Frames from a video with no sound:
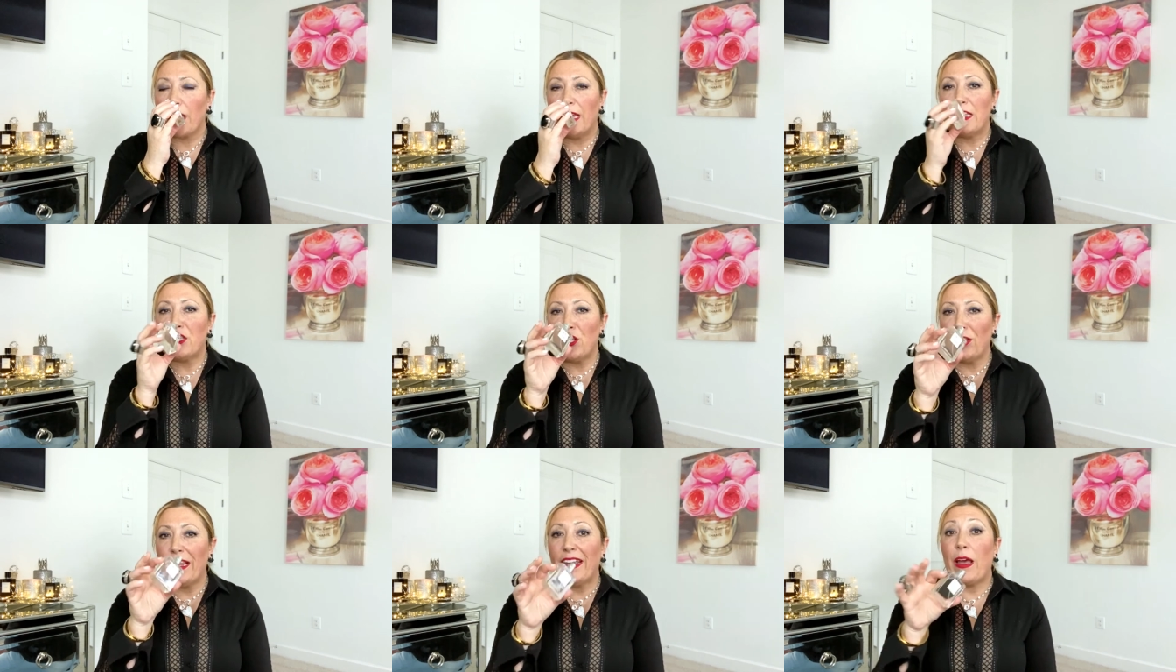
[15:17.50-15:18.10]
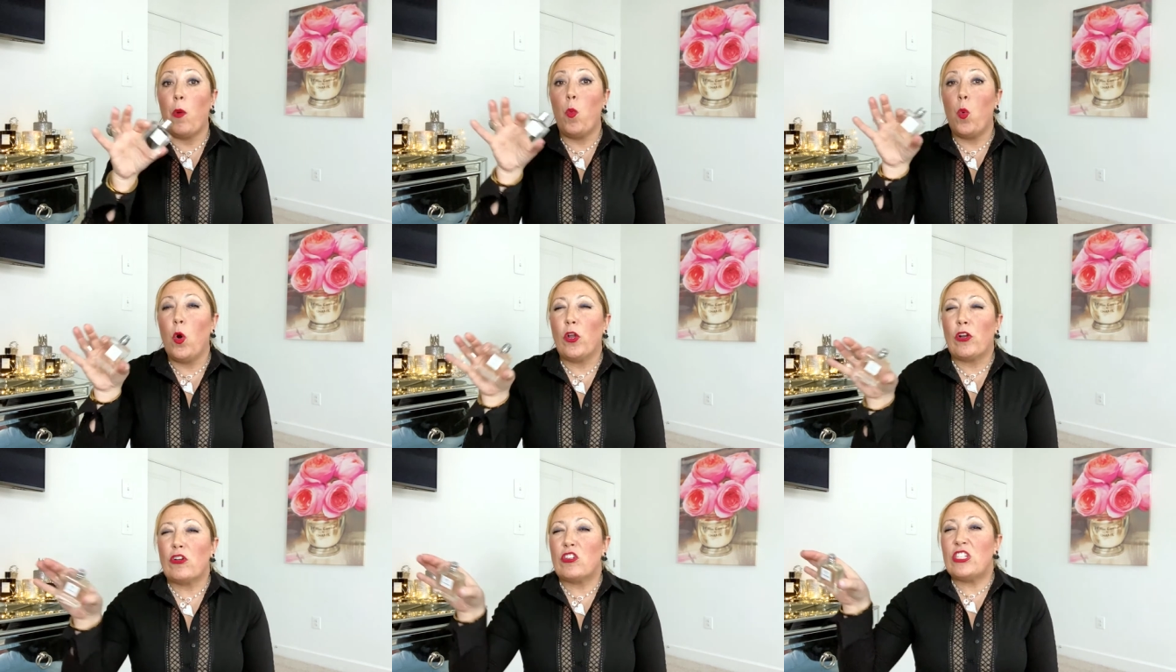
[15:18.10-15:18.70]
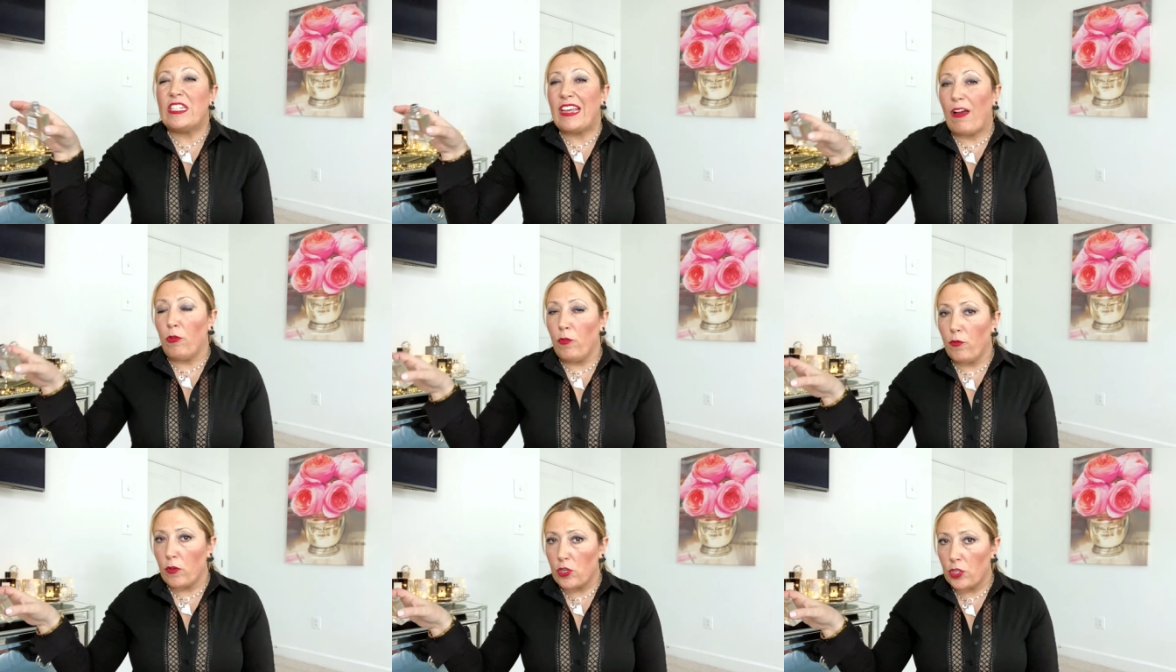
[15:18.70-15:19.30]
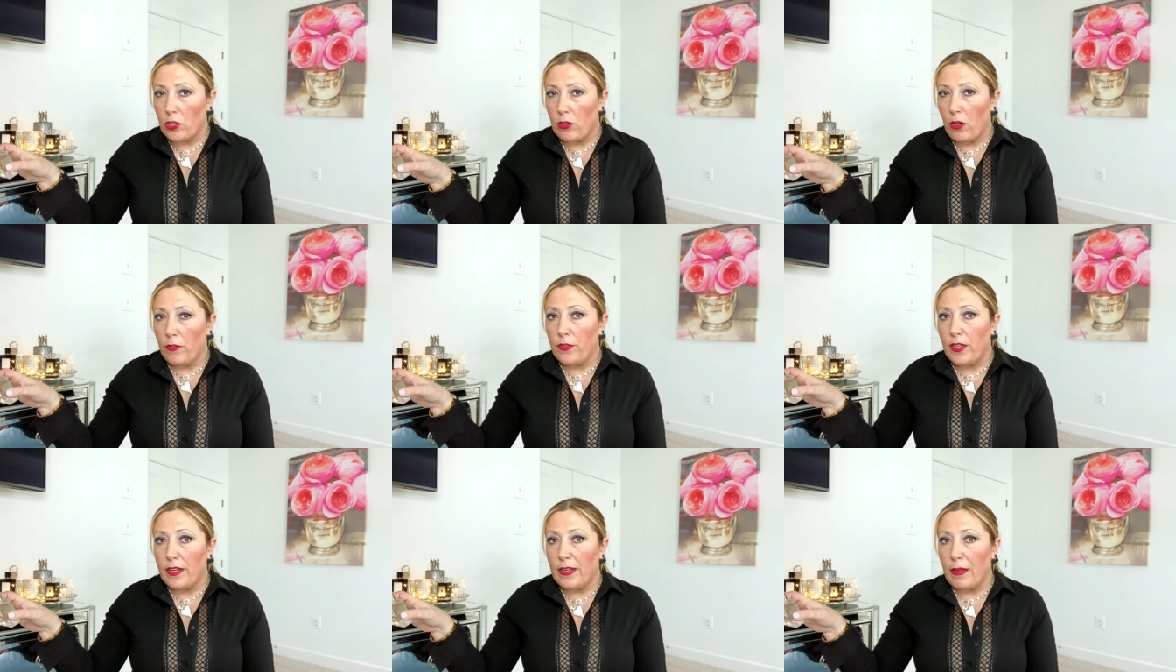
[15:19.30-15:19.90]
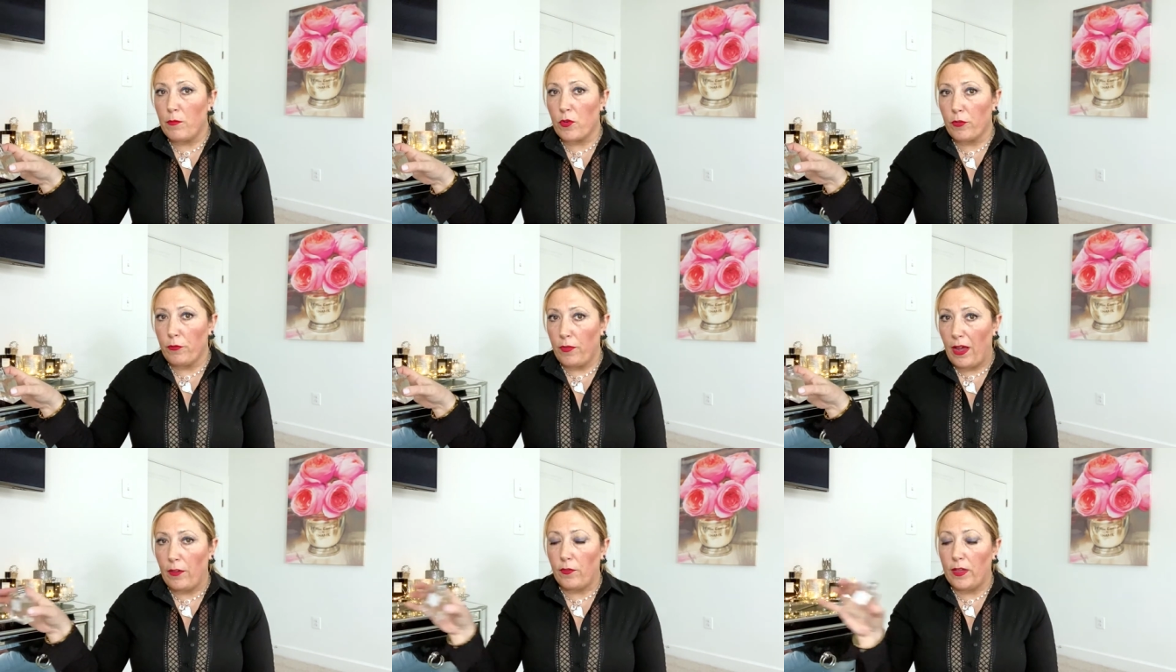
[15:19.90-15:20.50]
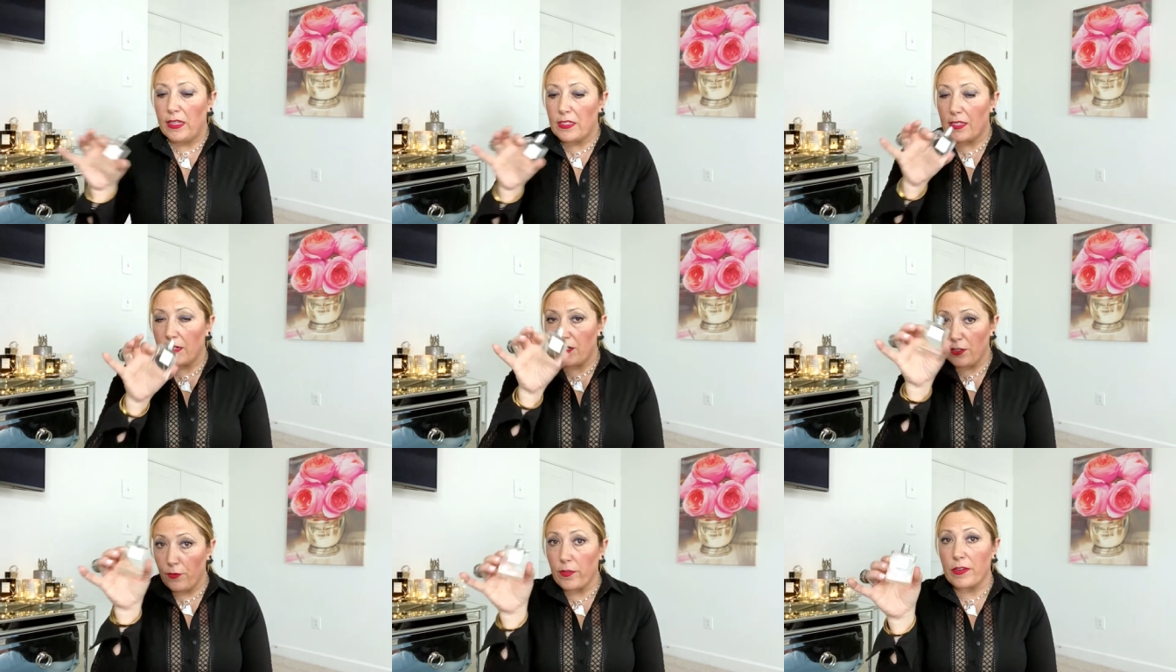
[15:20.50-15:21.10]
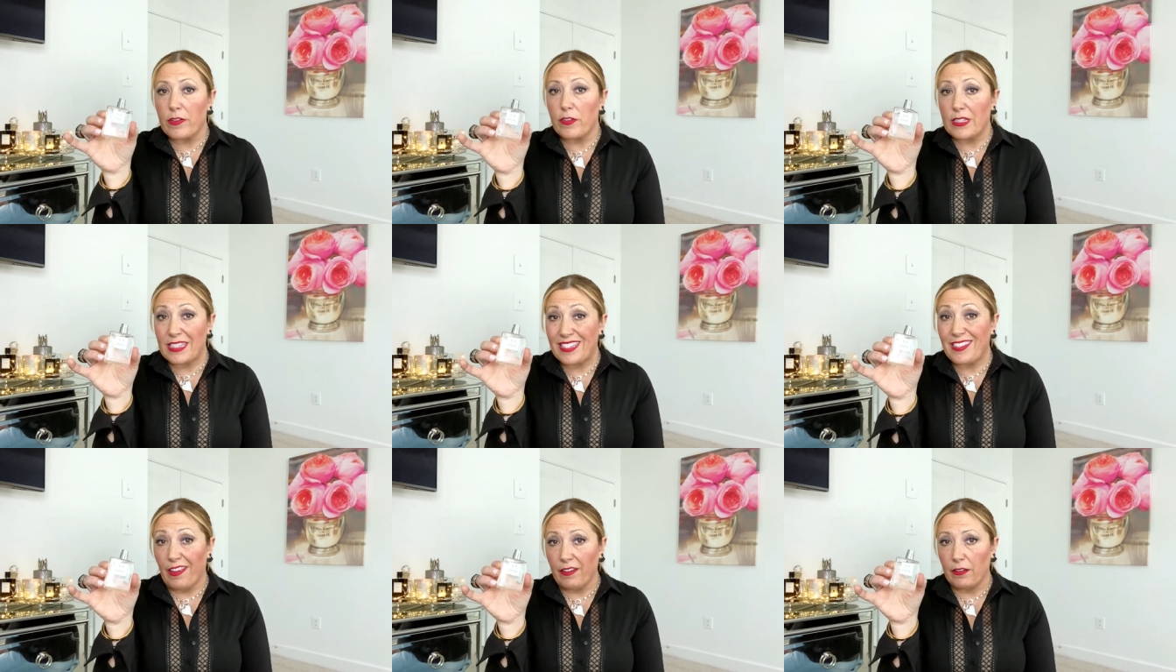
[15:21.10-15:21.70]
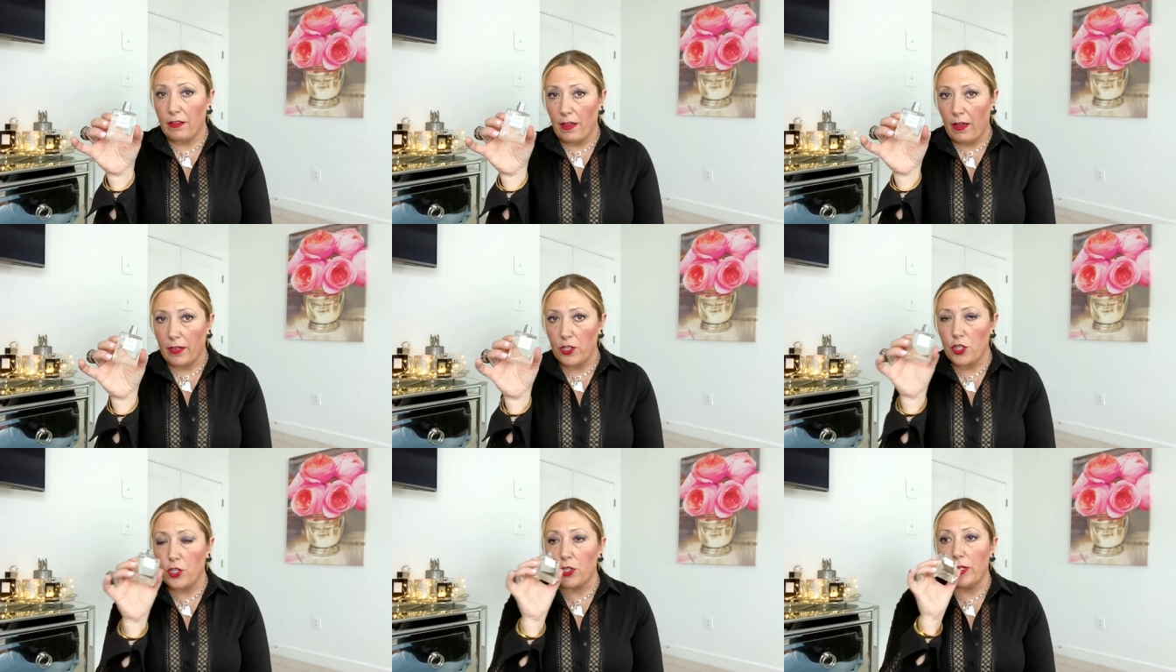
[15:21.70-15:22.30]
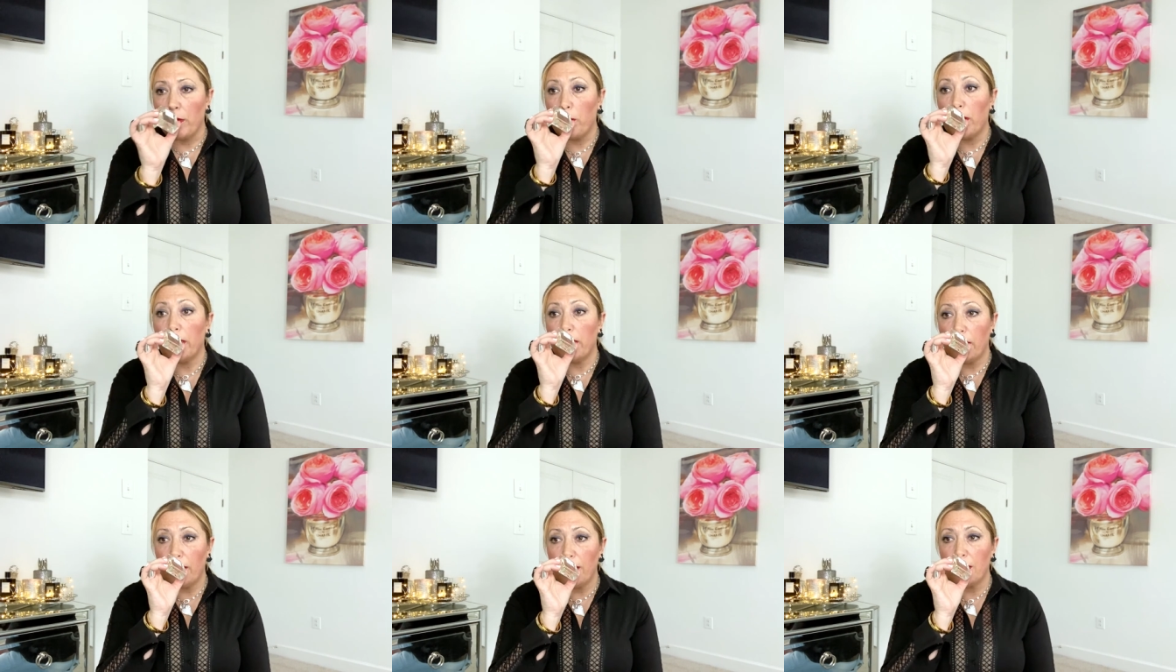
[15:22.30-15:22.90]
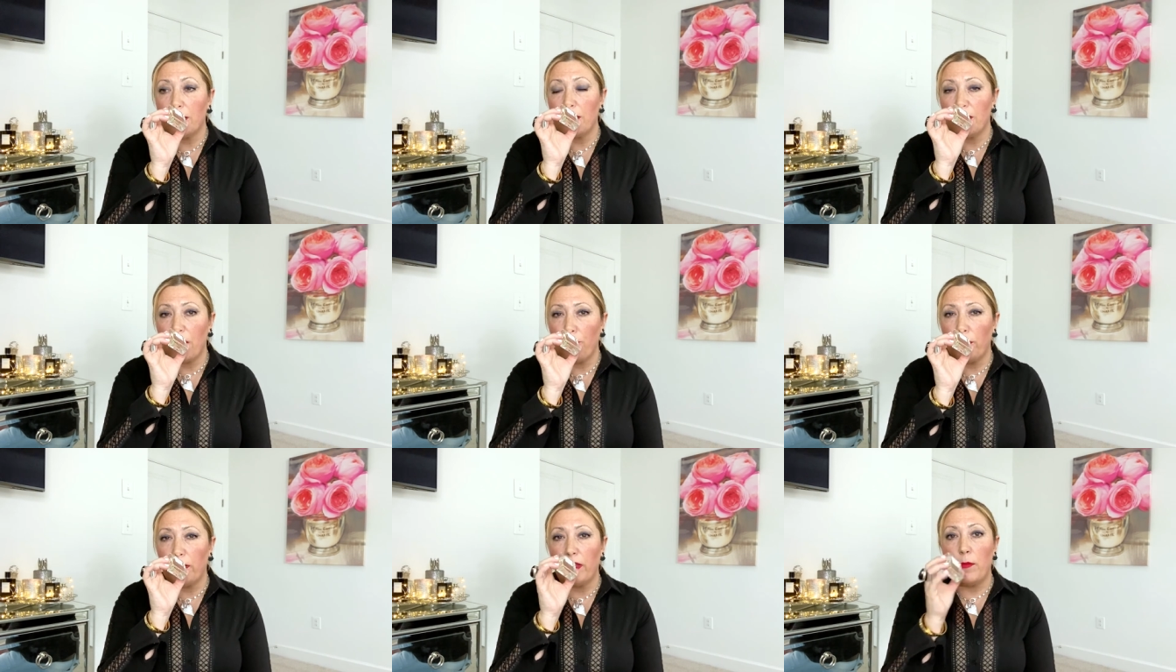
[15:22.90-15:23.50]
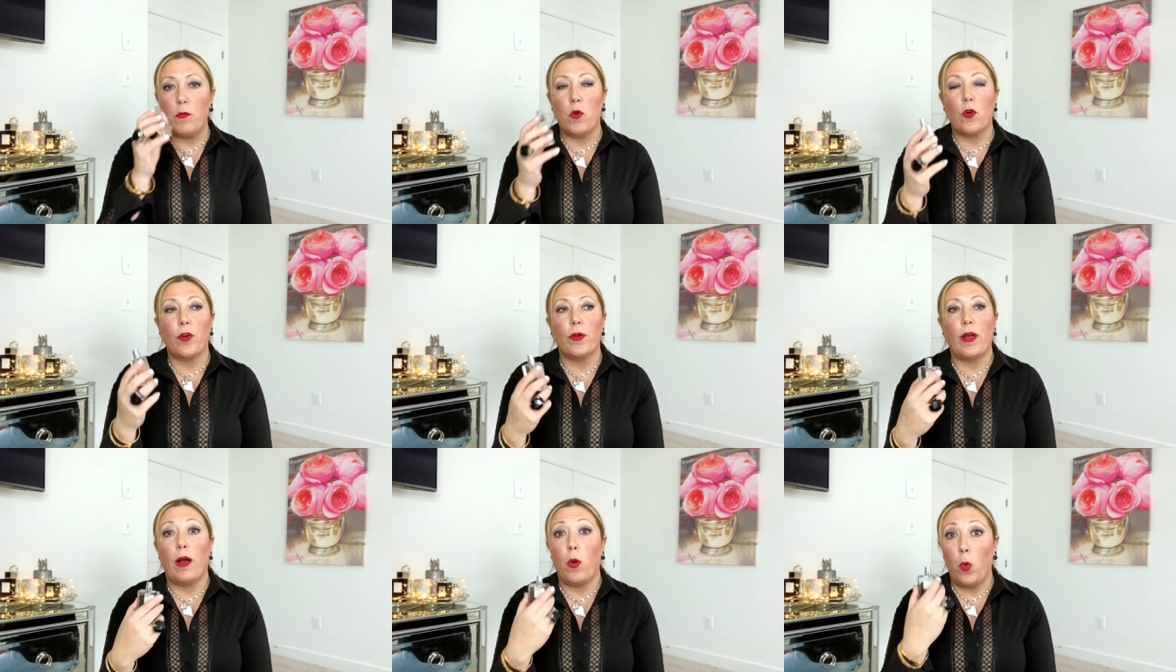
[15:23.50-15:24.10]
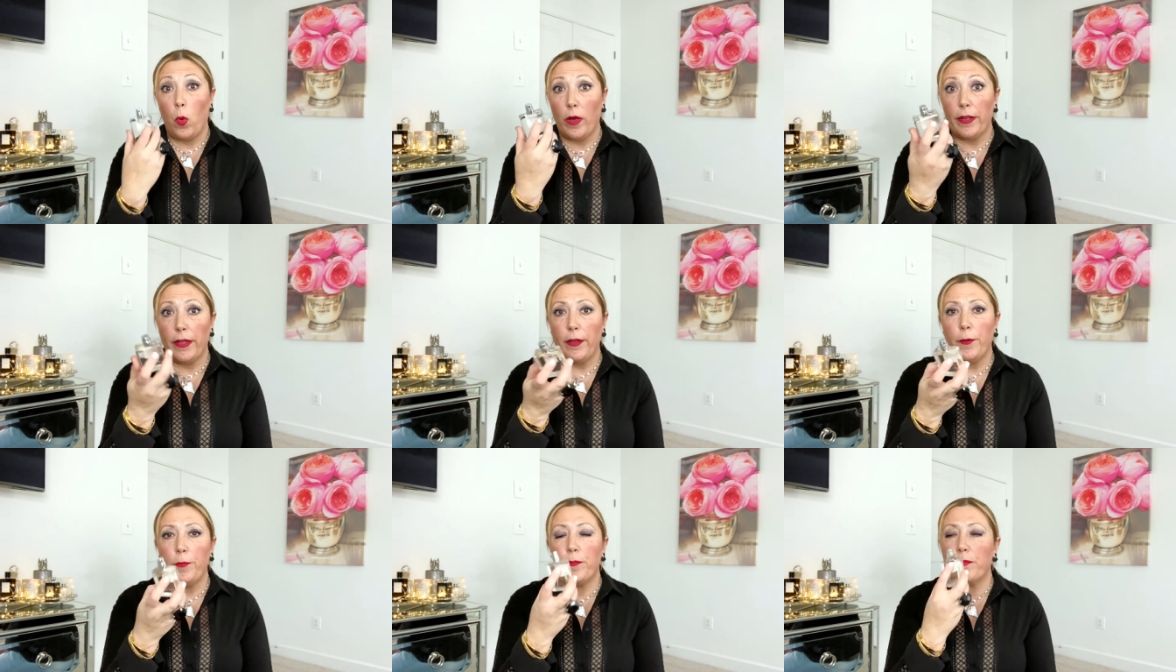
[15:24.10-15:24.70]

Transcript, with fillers: It's not like a watered down version of the number five. It's a different scent actually, but it is definitely more aquatic,